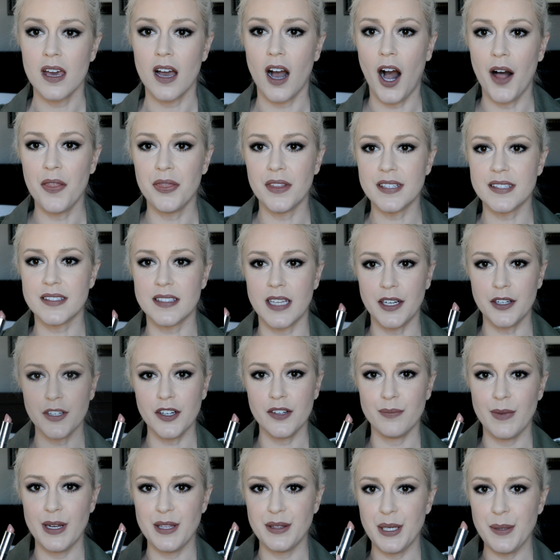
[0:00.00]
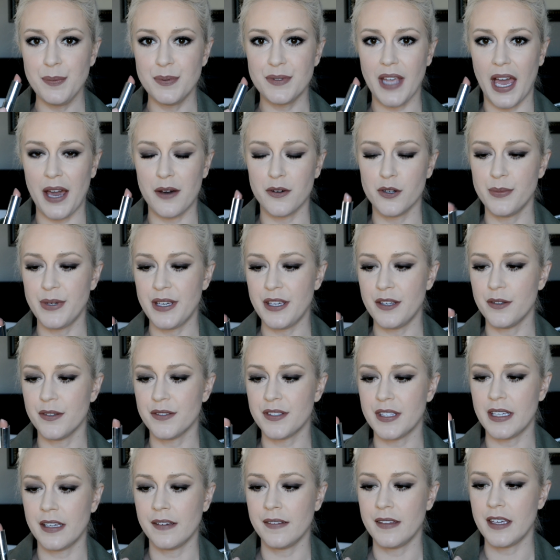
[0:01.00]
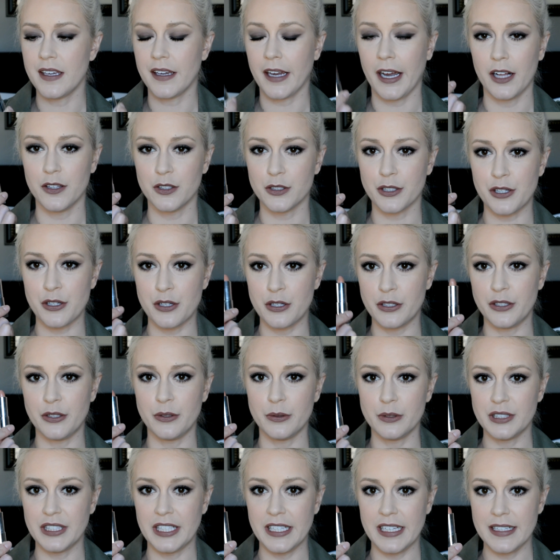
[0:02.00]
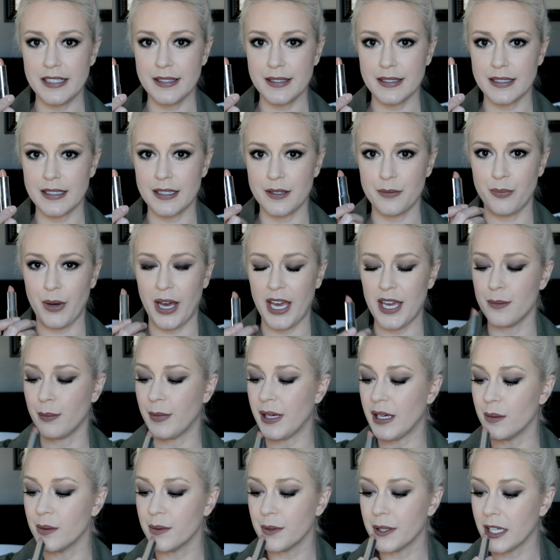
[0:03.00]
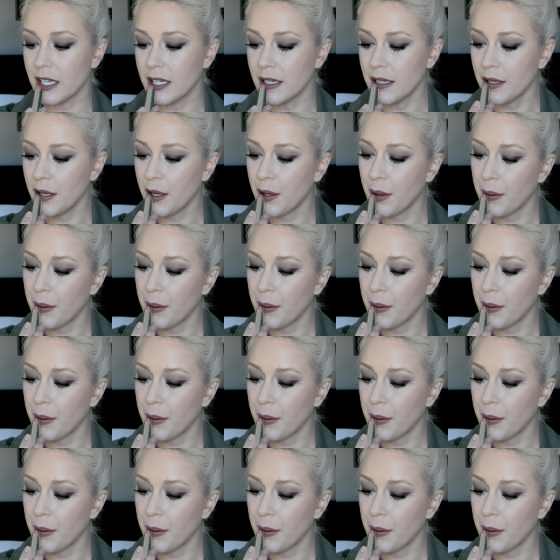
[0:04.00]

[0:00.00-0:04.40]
On the center of my lips, I will be using the color Nude List by Maybelline.